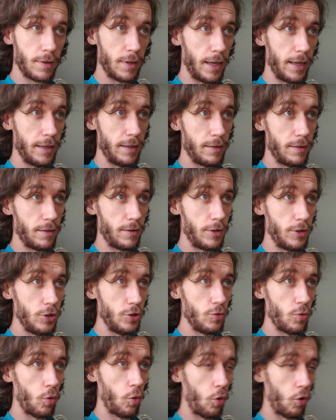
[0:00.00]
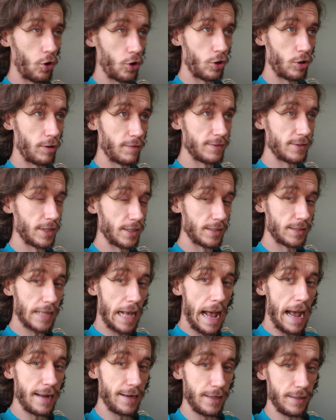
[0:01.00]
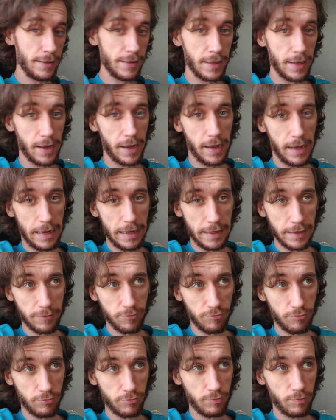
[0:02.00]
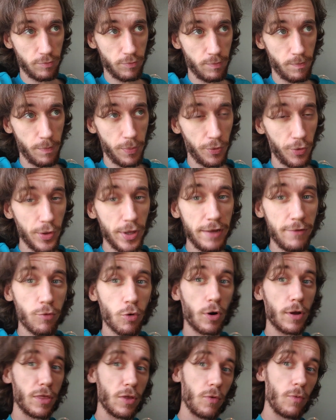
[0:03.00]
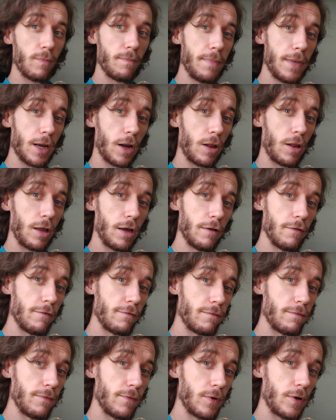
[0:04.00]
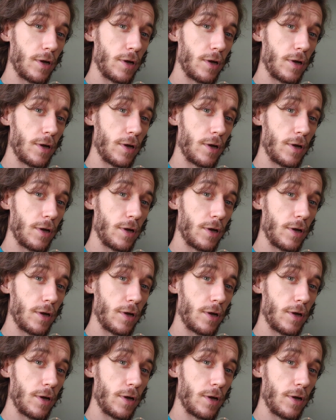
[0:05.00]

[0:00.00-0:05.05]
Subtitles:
that the new order of society that I believe we're in the middle of